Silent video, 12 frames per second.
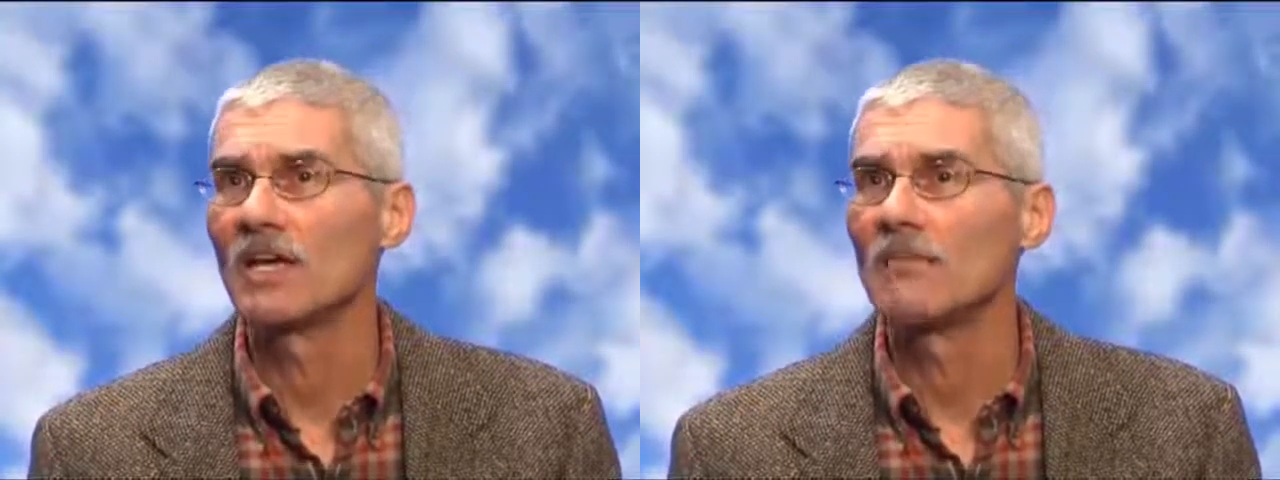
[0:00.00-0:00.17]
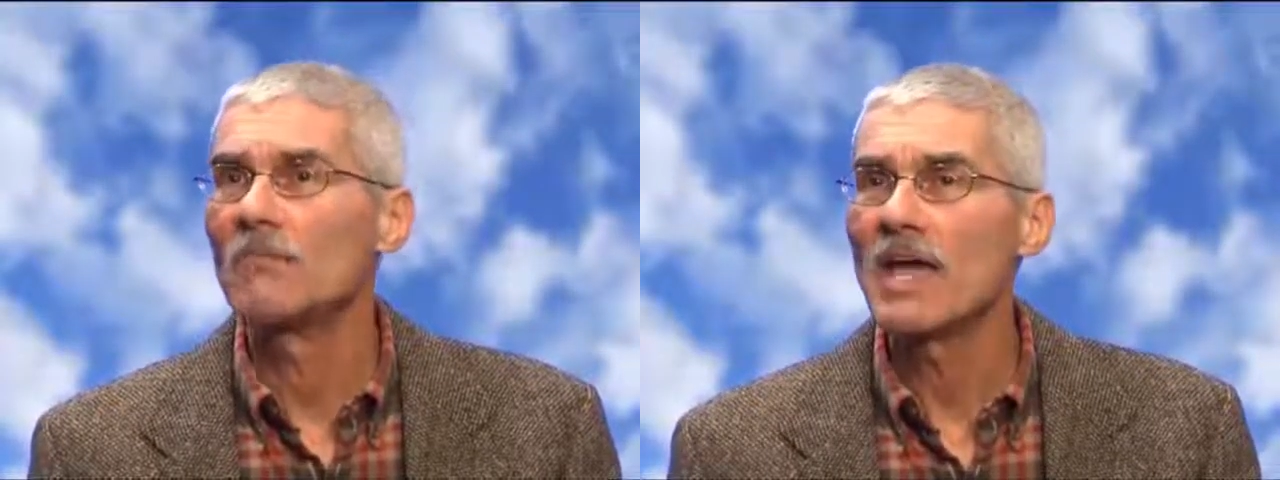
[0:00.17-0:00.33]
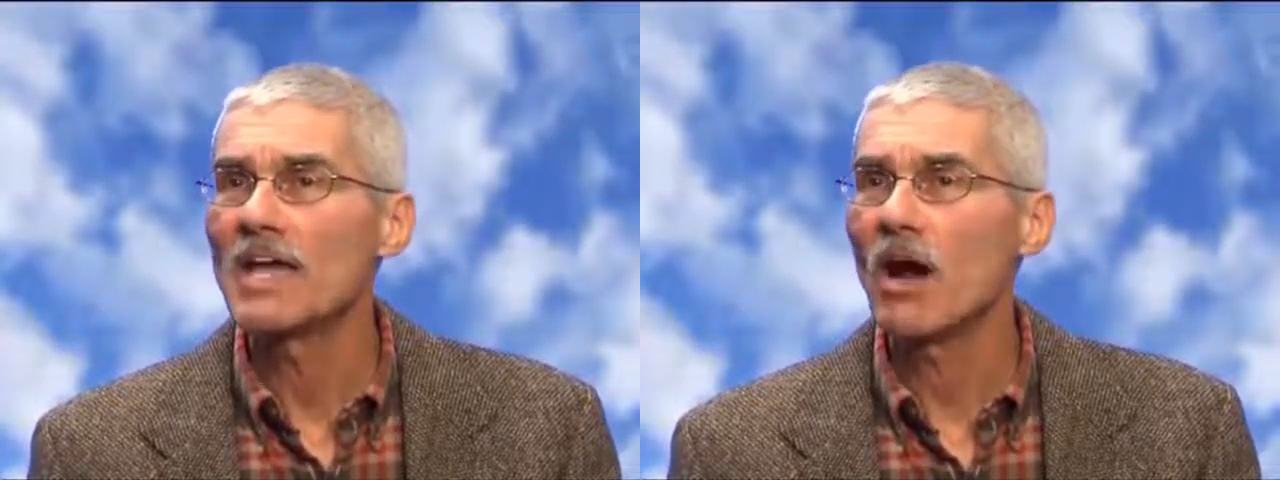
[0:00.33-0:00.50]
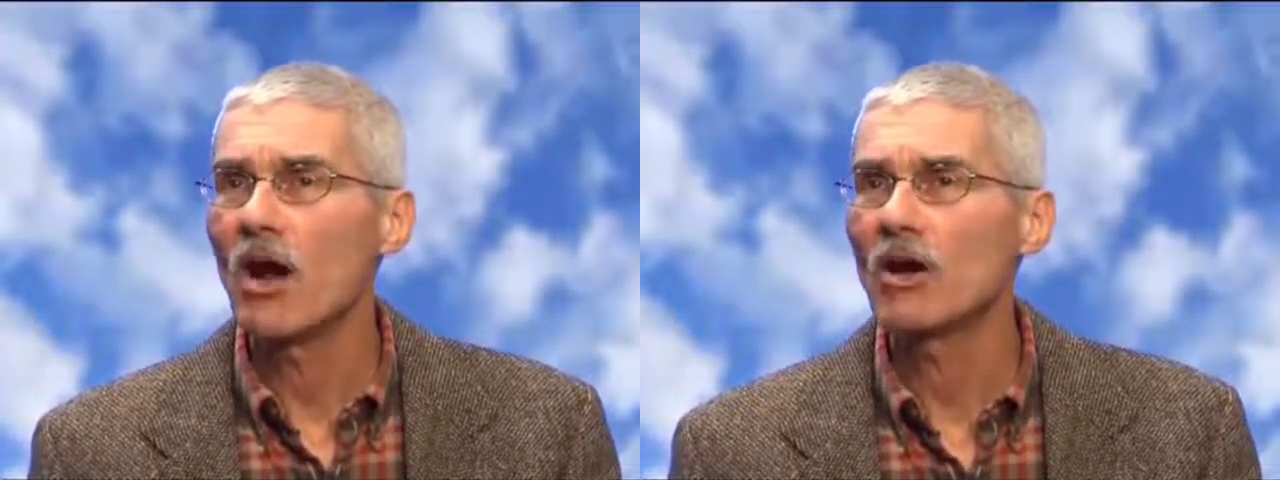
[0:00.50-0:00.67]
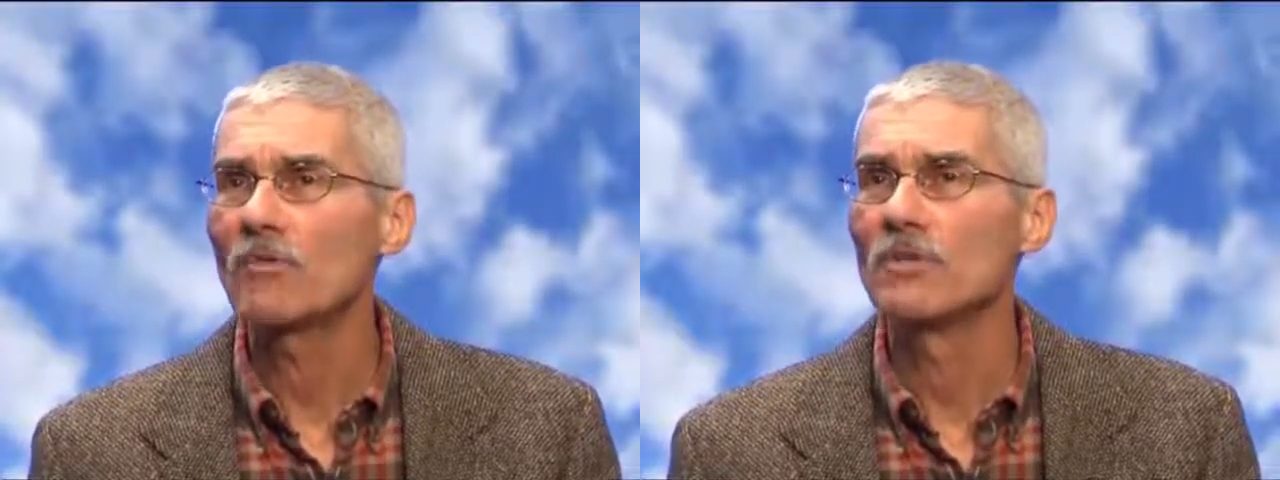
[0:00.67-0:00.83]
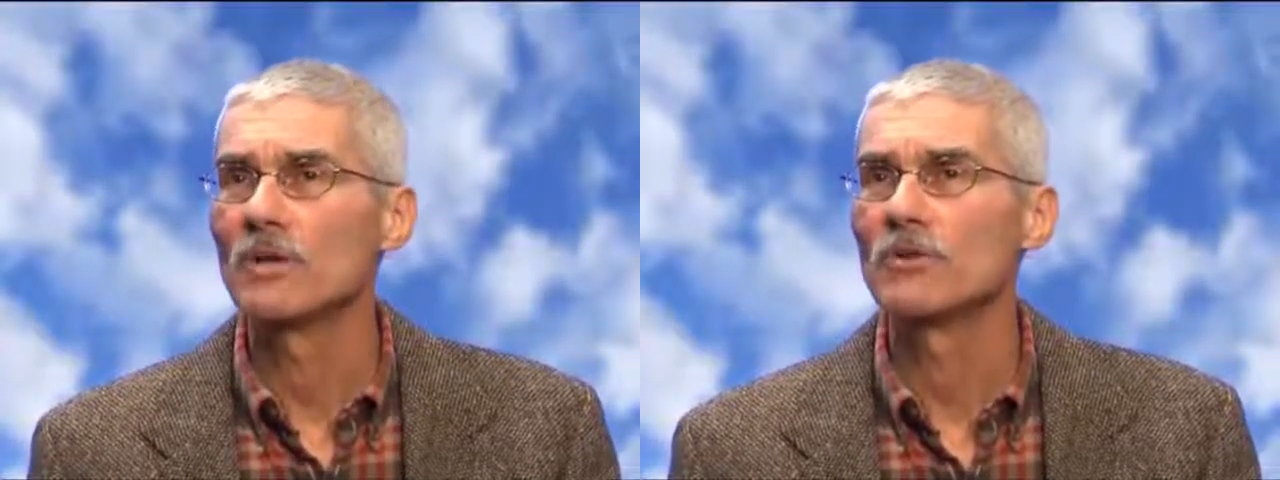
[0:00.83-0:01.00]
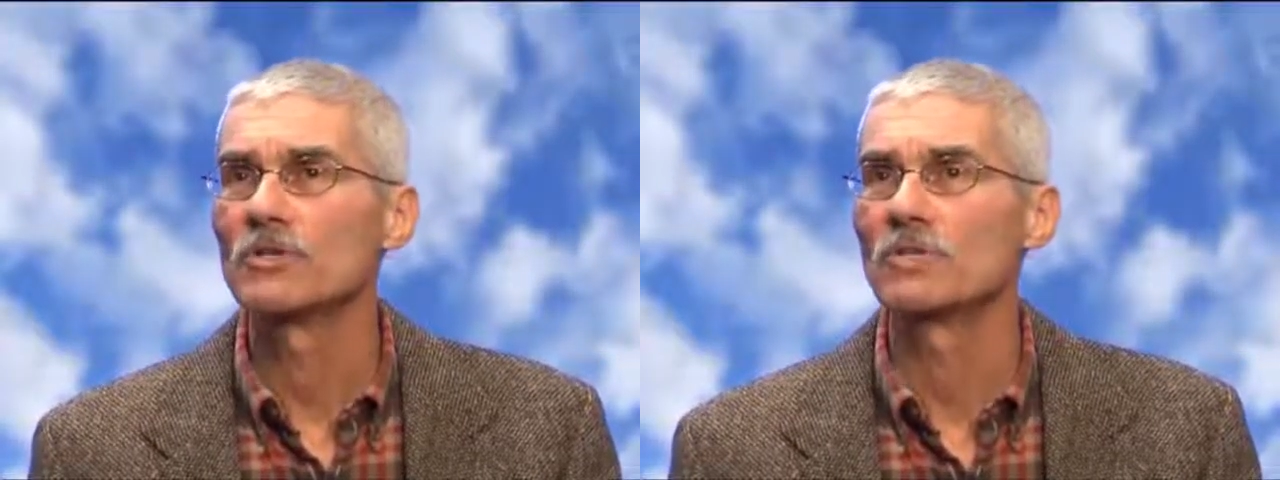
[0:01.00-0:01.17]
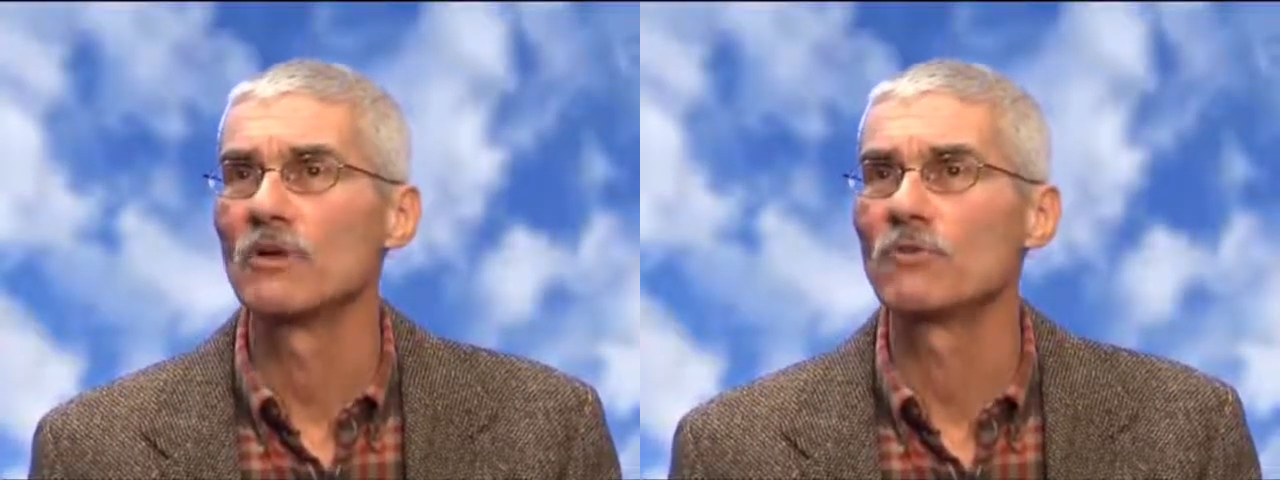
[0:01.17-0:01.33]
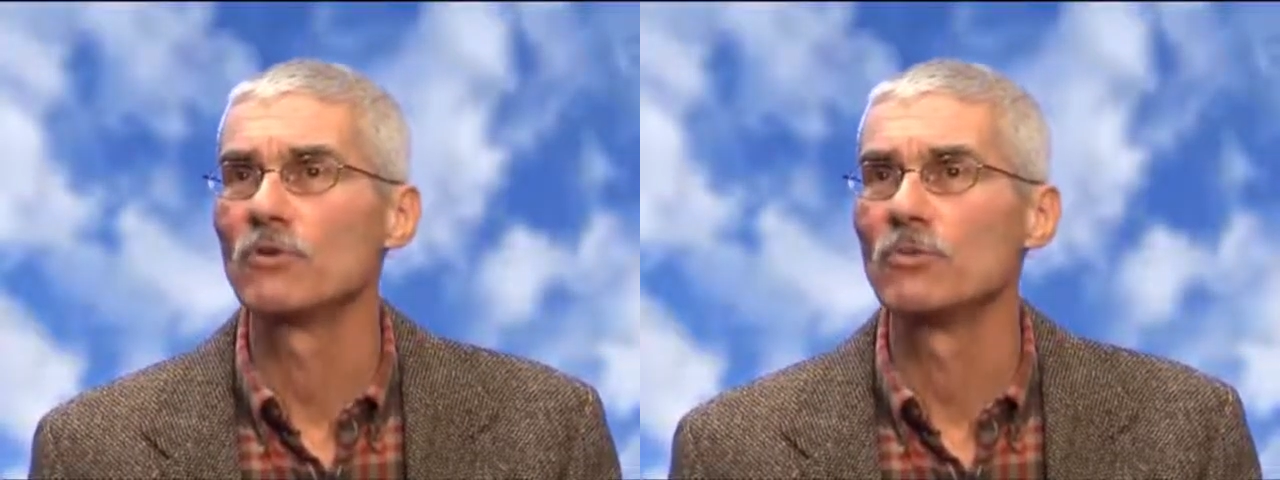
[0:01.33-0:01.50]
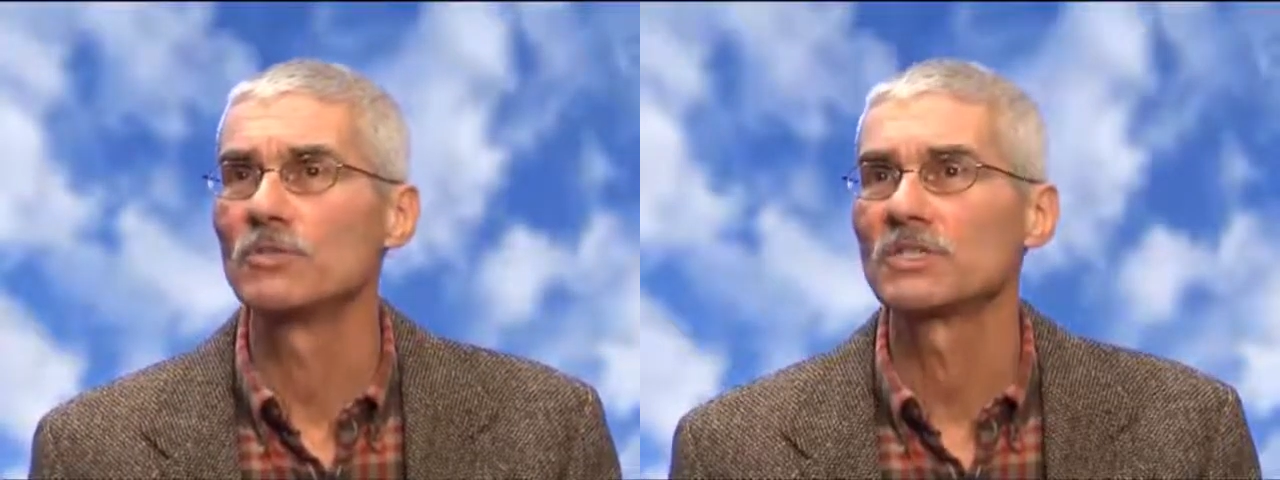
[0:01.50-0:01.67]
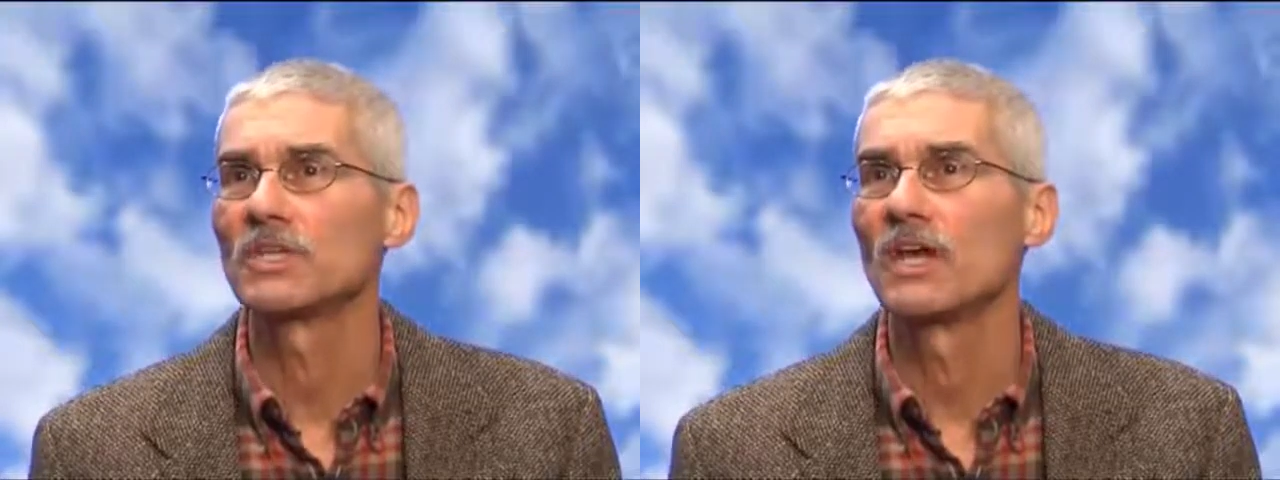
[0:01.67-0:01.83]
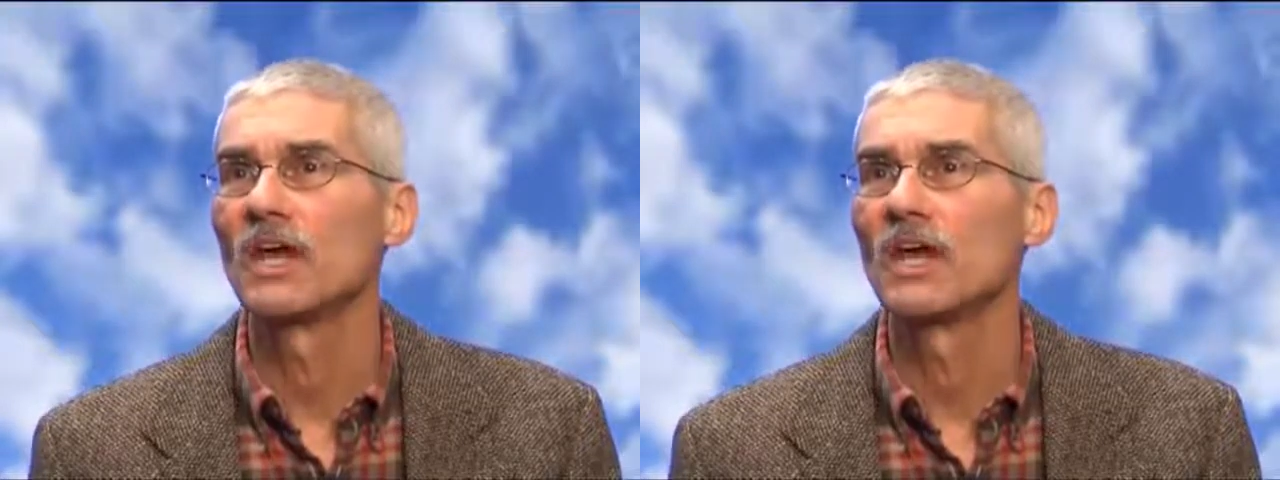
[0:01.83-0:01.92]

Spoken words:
may harm members of groups